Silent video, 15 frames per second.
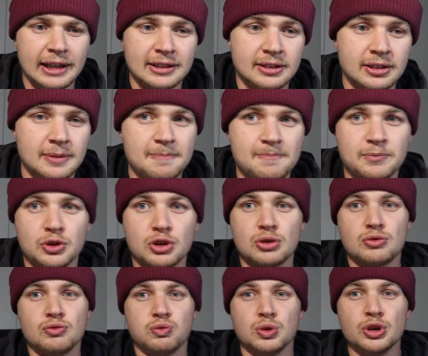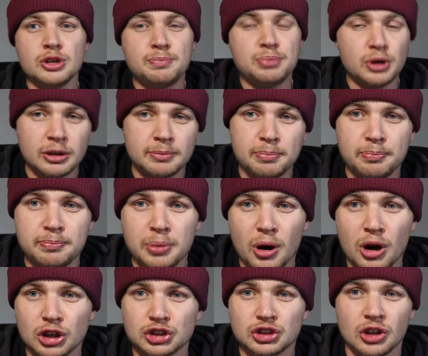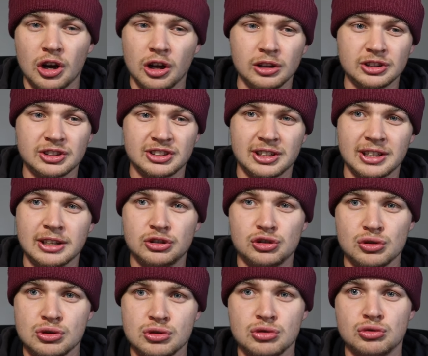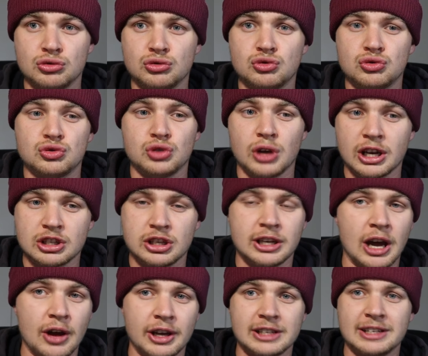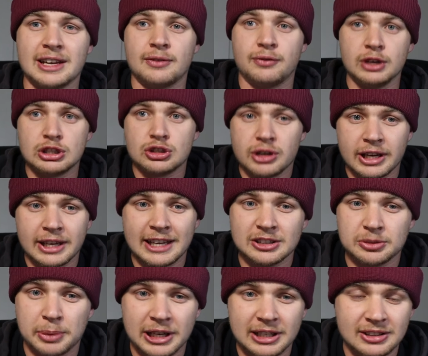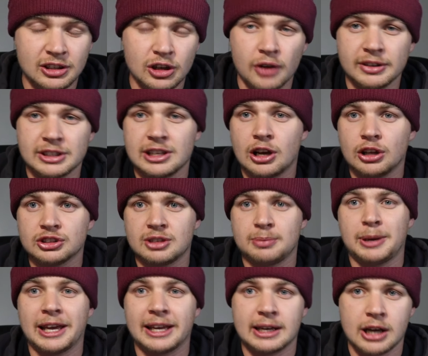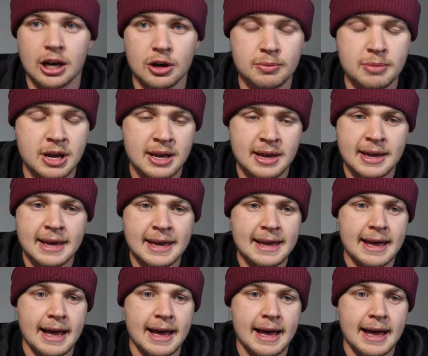And would you put it past Ulster to actually go and get a victory against Benetton? Obviously, Ulster playing at home.